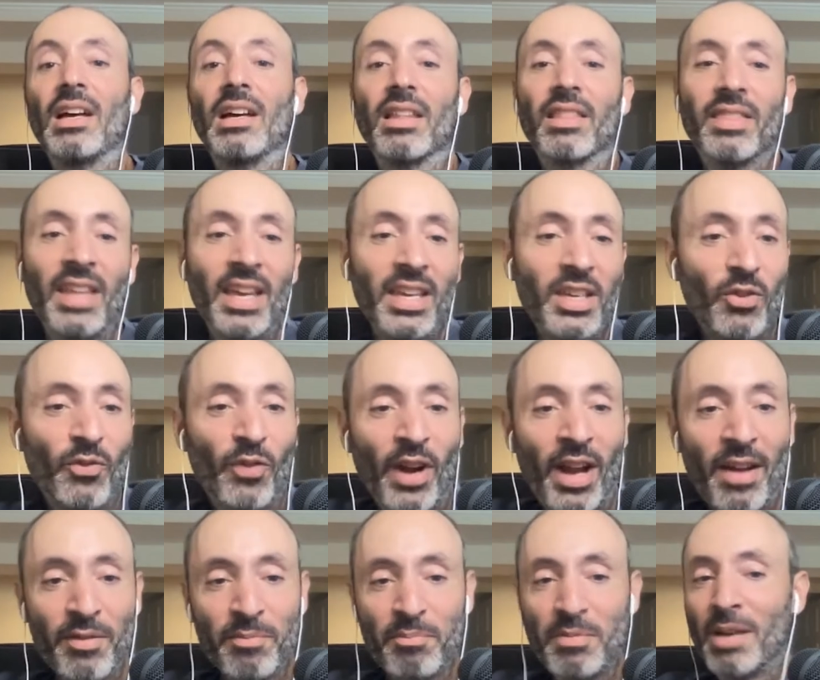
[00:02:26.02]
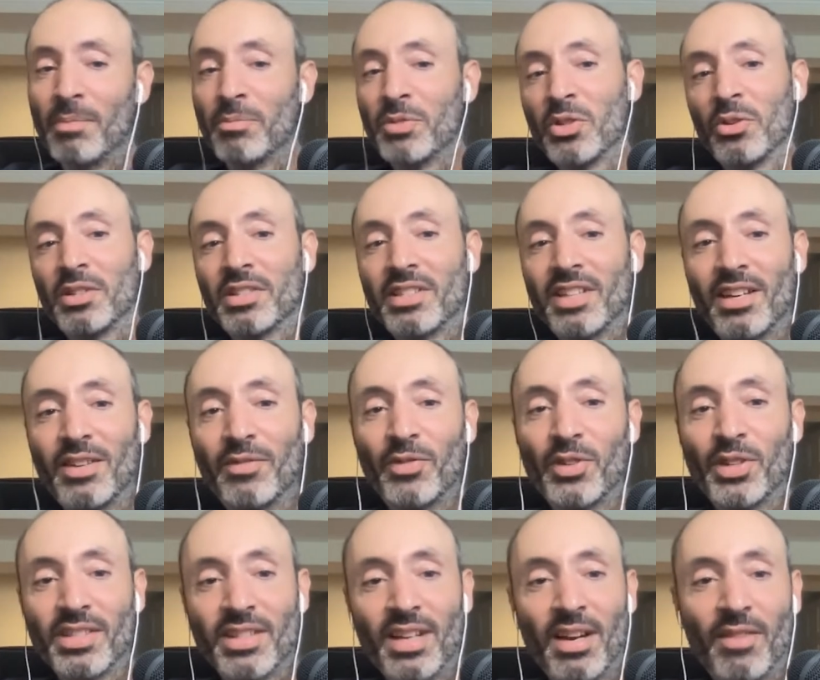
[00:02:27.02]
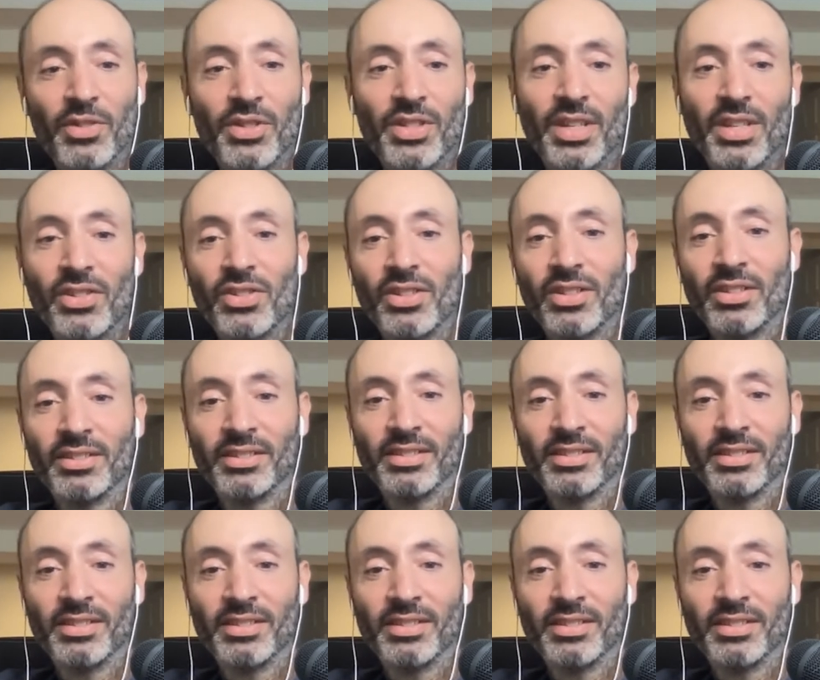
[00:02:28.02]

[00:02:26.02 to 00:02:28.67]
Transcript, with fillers: Thank you for having me. I'm so excited for this conversation.